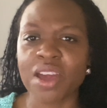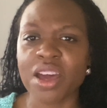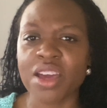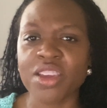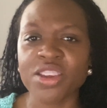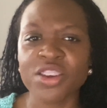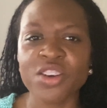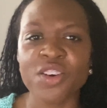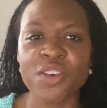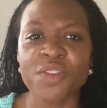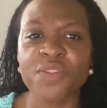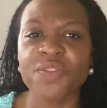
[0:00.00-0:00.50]

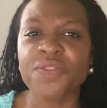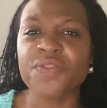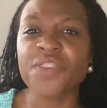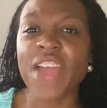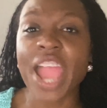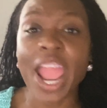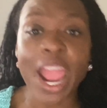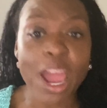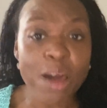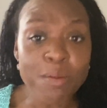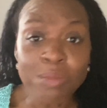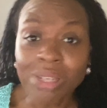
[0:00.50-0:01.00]
your
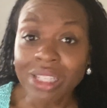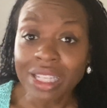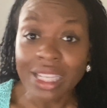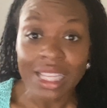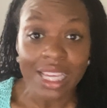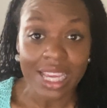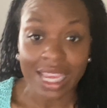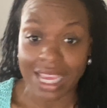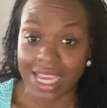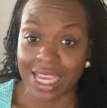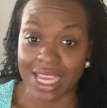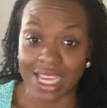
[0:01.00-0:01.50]

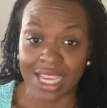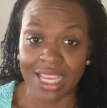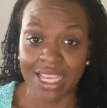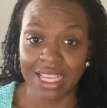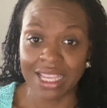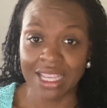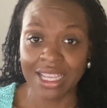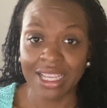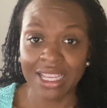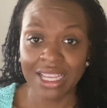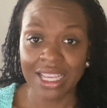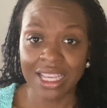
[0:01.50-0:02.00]
family,
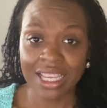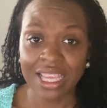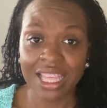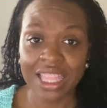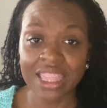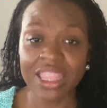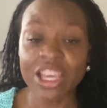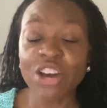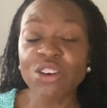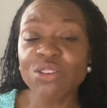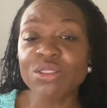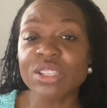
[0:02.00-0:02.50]

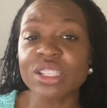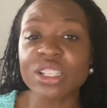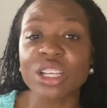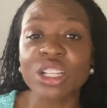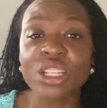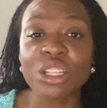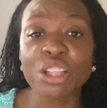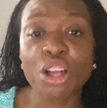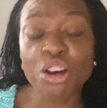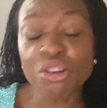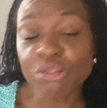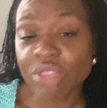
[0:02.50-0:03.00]
those
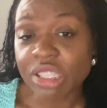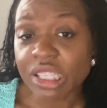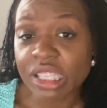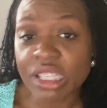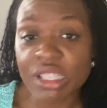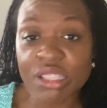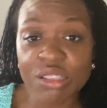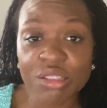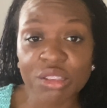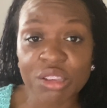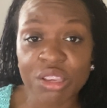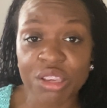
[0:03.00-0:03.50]

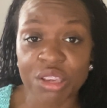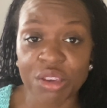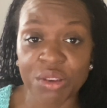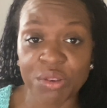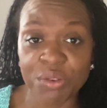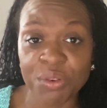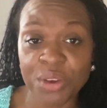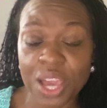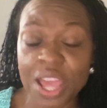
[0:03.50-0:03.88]
closest to you.